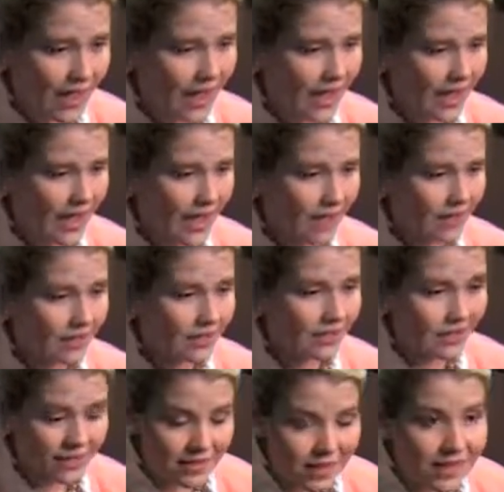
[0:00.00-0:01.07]
and
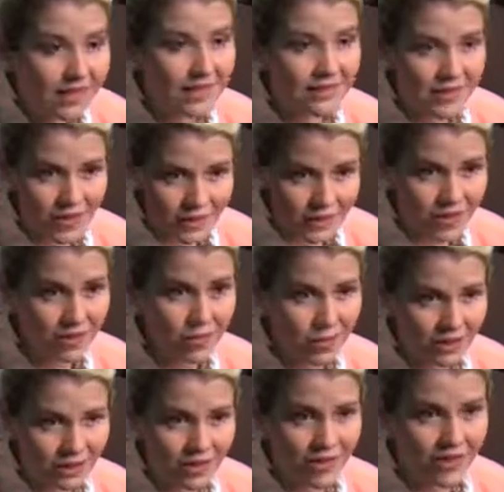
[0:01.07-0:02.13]
that they can tell someone
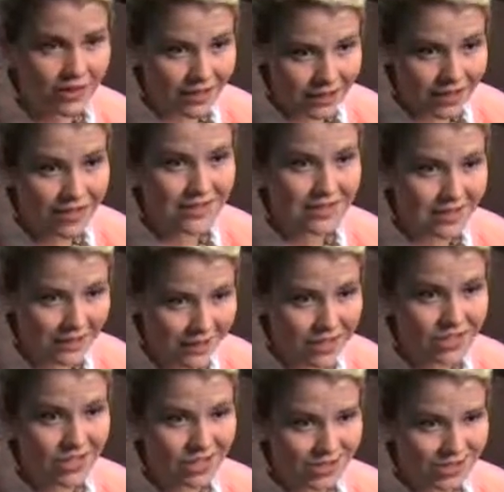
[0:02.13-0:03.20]
and that things can
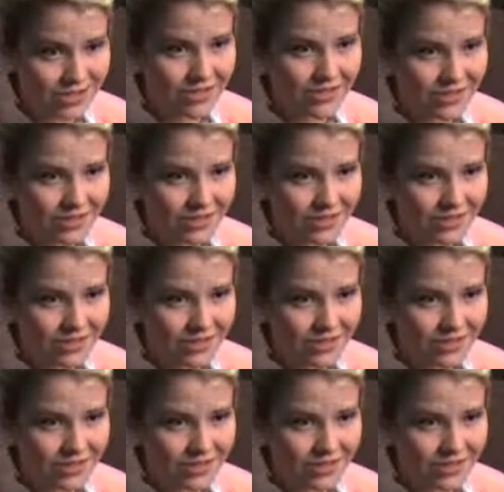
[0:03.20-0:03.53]
change.